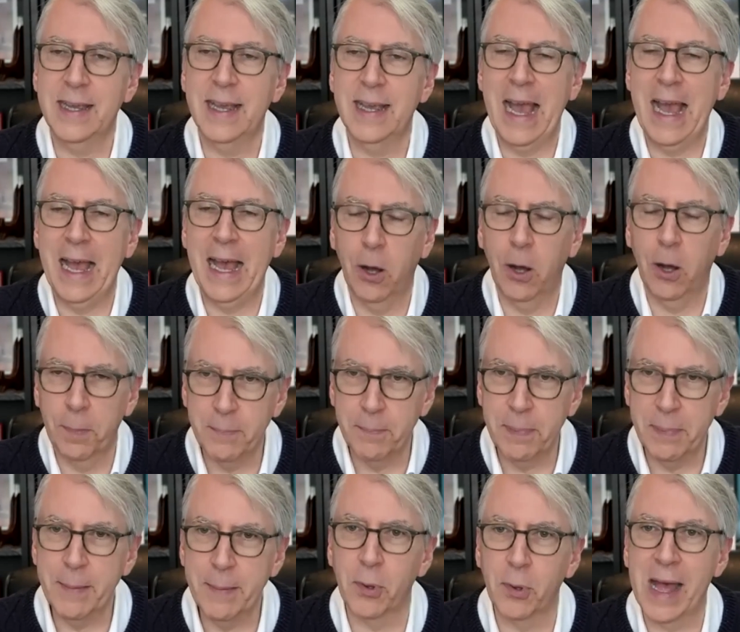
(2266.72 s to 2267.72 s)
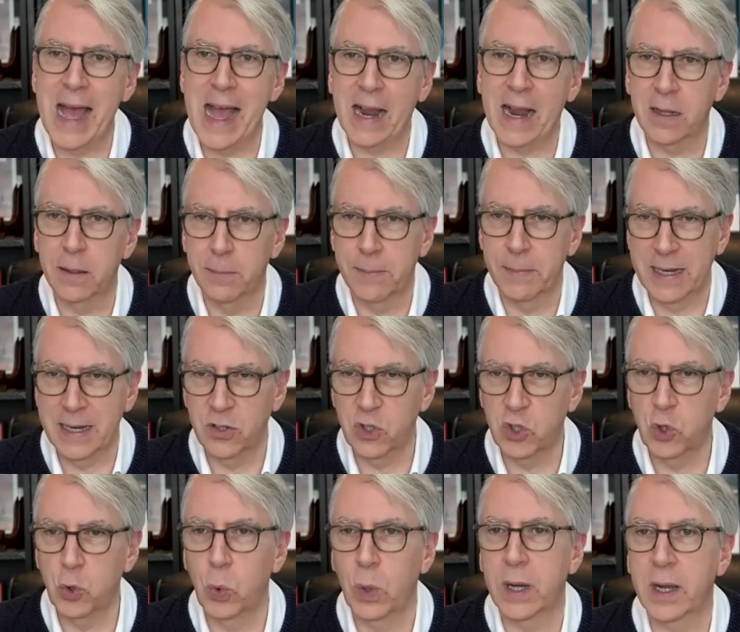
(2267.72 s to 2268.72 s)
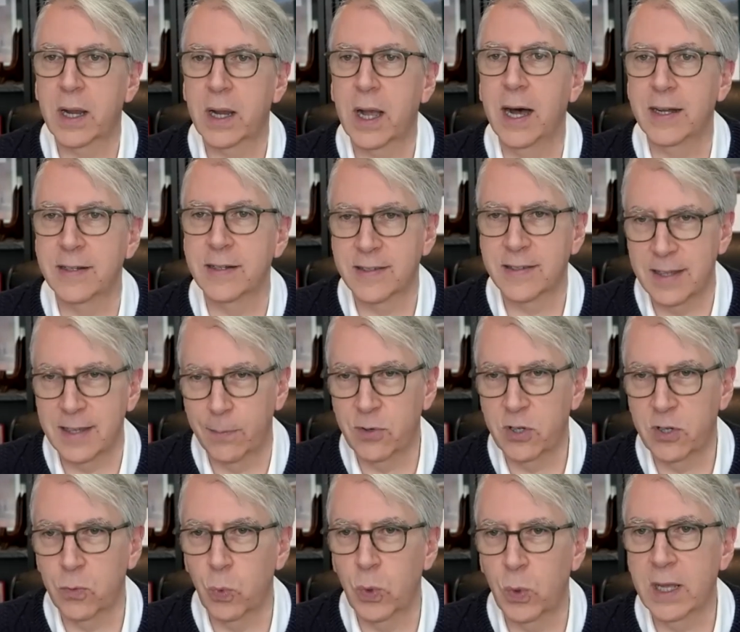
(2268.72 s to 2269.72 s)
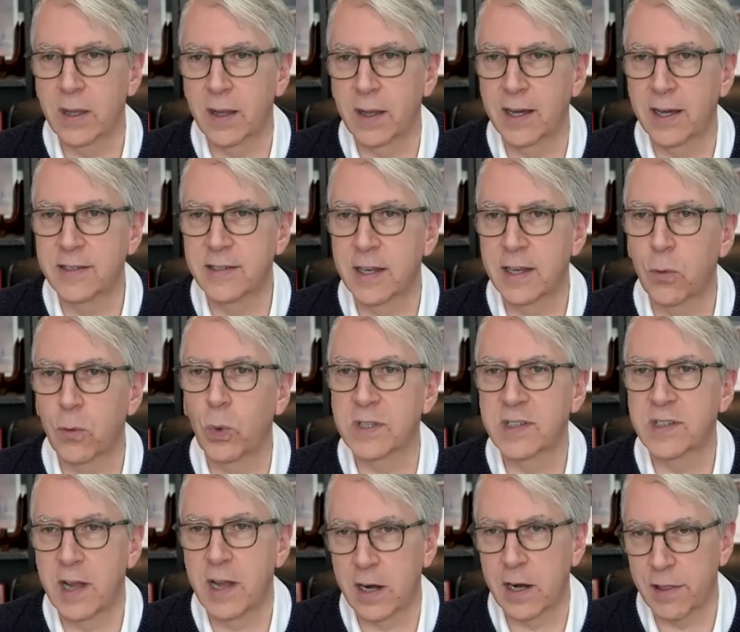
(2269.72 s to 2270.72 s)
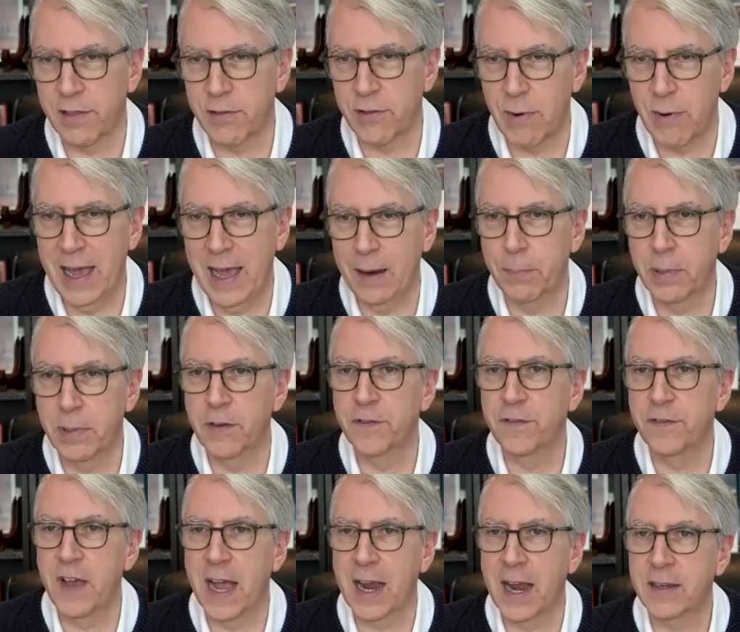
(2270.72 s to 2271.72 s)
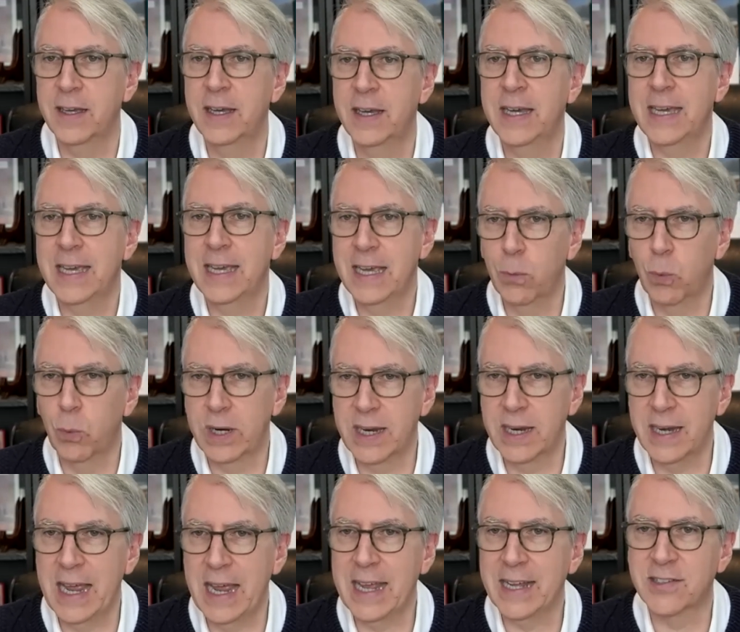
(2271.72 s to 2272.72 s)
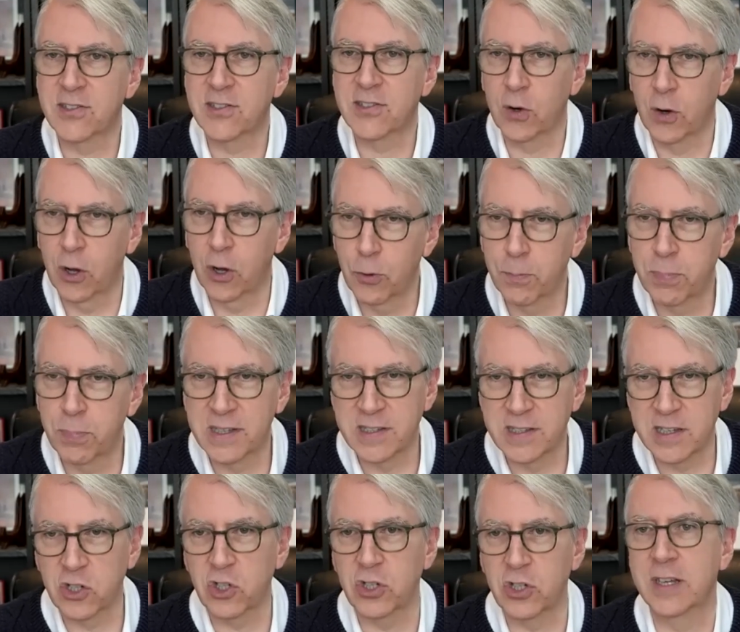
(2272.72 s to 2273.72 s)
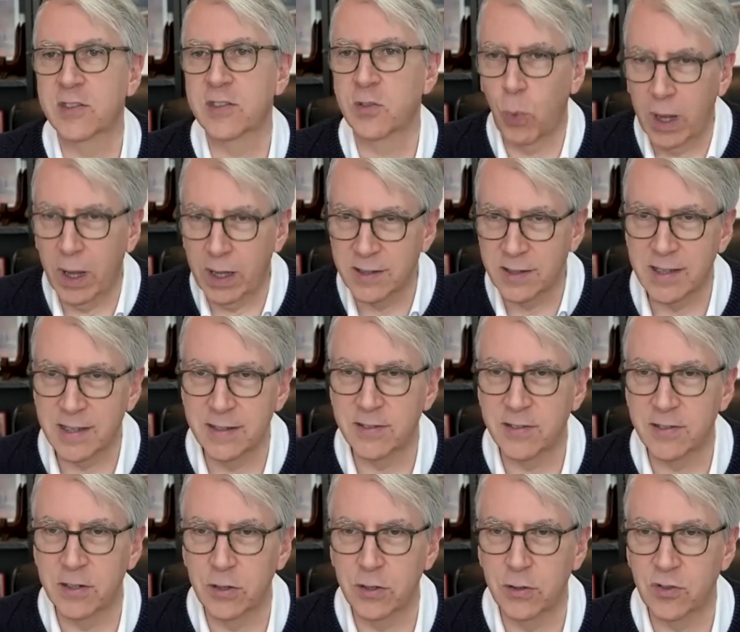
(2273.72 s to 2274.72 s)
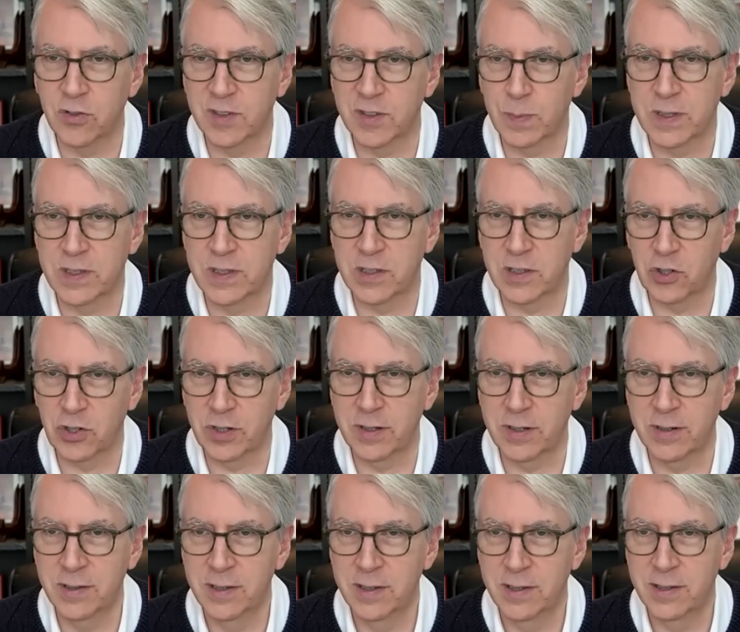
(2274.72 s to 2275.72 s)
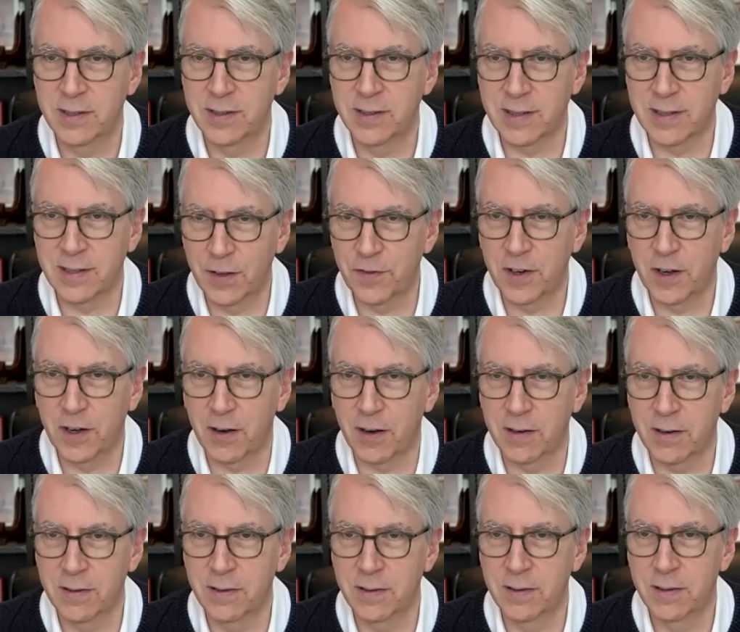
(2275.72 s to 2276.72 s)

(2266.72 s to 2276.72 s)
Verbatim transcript: helping people acclimate to a concept to realize that it was not a threat, but in fact, it would enhance their own position as well as the institution's position. Is that fair? Yes,